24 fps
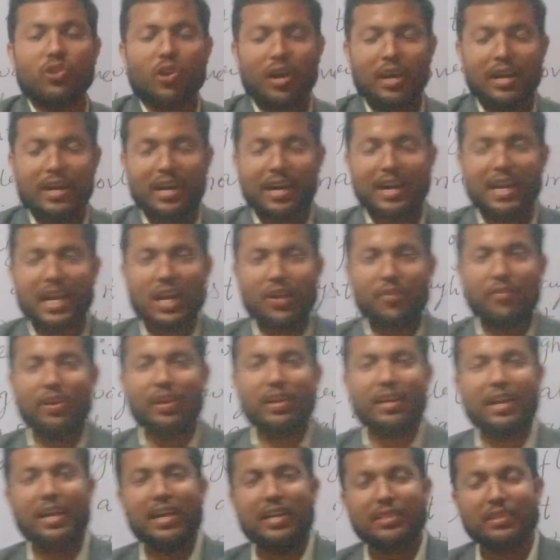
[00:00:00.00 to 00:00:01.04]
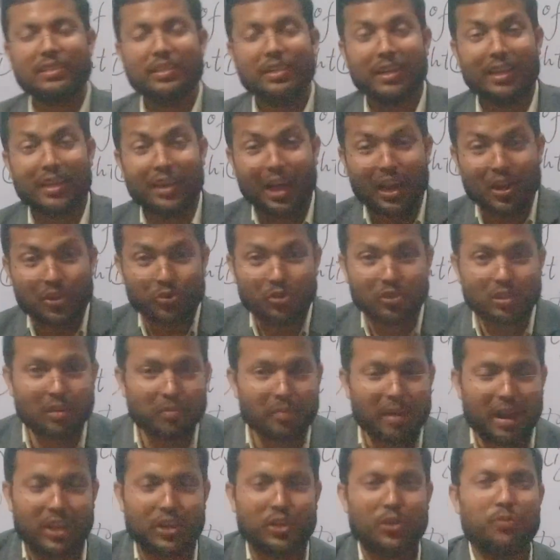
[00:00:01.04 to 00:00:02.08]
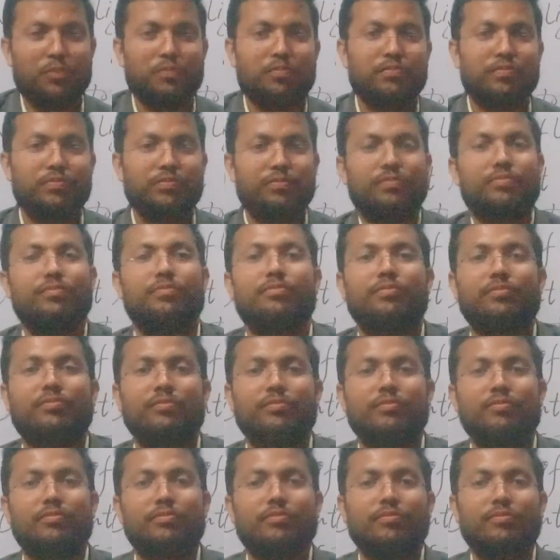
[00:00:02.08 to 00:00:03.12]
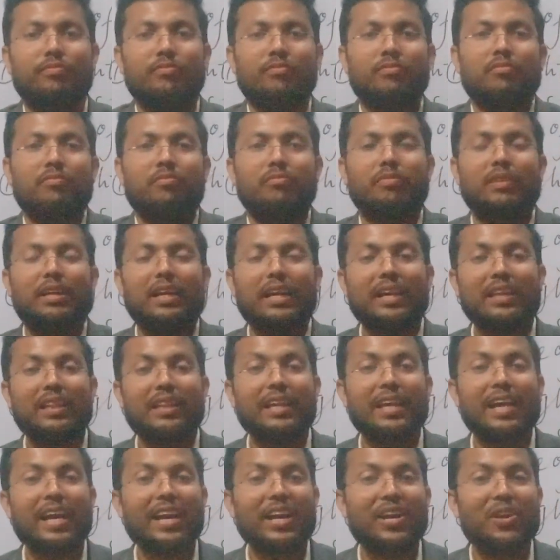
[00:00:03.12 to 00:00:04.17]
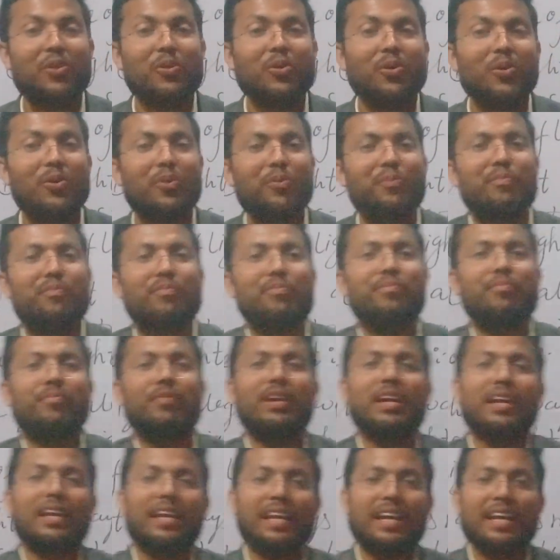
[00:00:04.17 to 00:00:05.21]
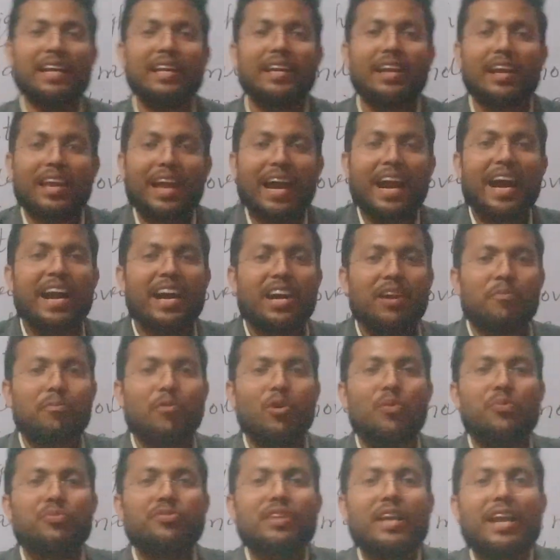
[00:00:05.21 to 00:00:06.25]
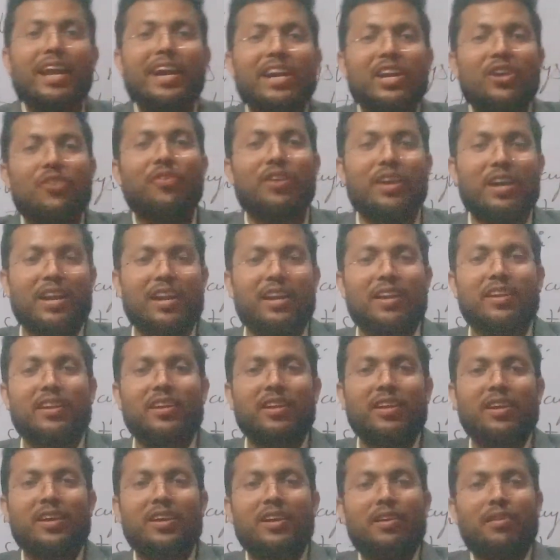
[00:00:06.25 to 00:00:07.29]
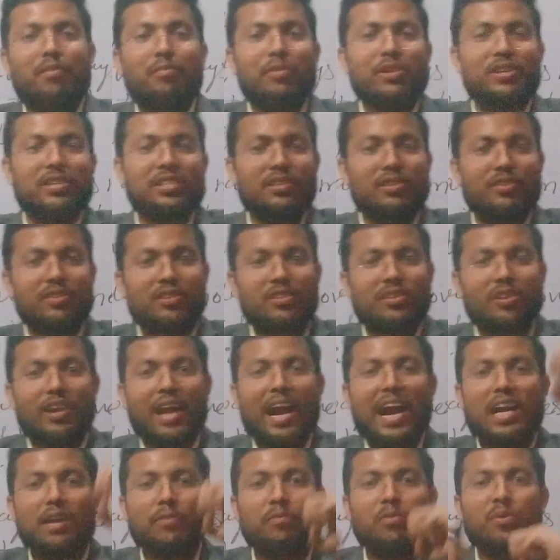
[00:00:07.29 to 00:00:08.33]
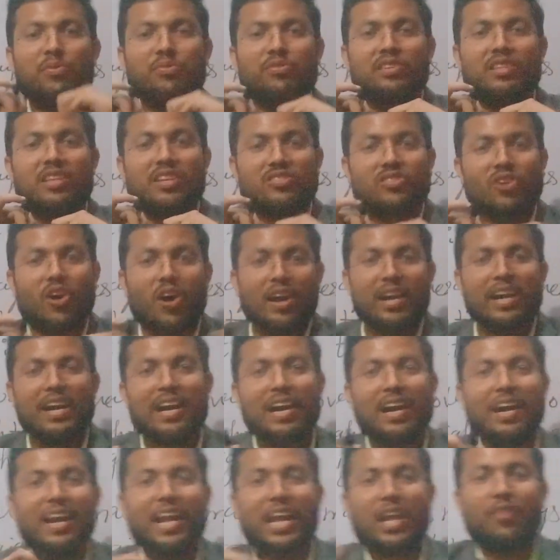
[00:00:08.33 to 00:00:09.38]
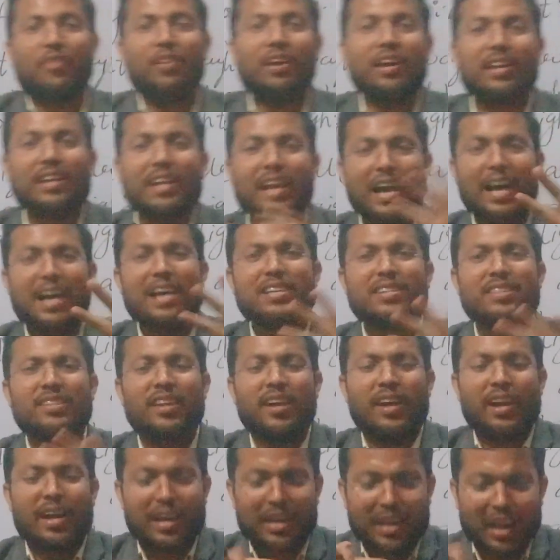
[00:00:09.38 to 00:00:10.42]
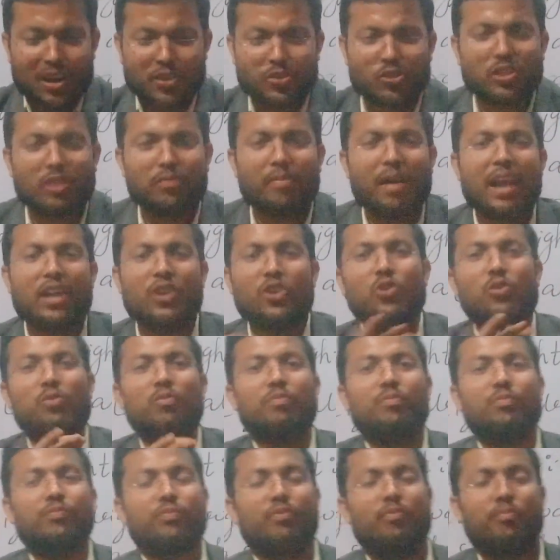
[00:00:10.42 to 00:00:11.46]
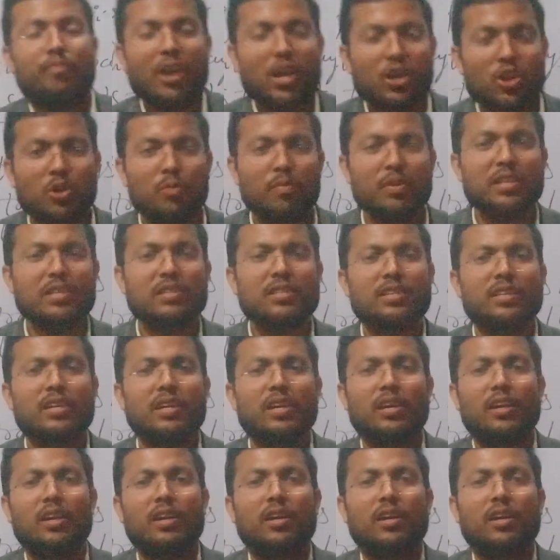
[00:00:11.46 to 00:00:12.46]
solid, liquid, gas, and also the vacuum. There is no, the light moves anywhere. Means light moves in the solid, liquid, gas, and also the vacuum. Vacuum means